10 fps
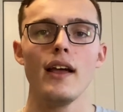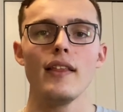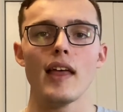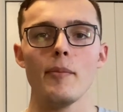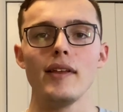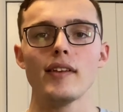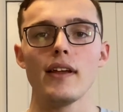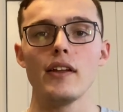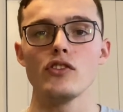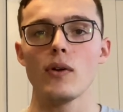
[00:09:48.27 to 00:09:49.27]
That means that
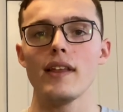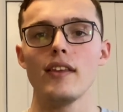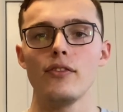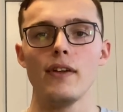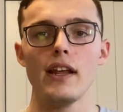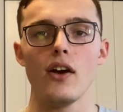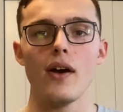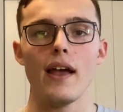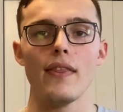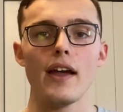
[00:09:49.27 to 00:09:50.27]
you enjoyed this video
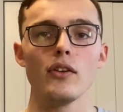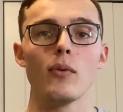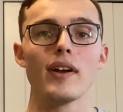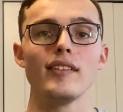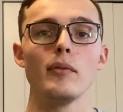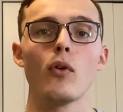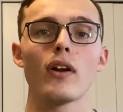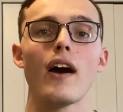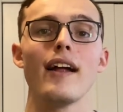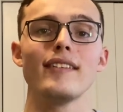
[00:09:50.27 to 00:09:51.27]
and that you want to see more
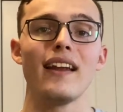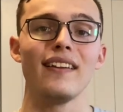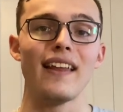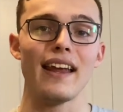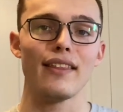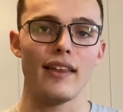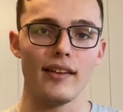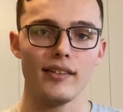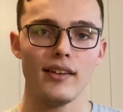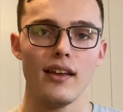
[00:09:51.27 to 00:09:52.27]
content like
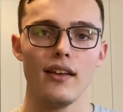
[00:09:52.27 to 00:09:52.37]
this.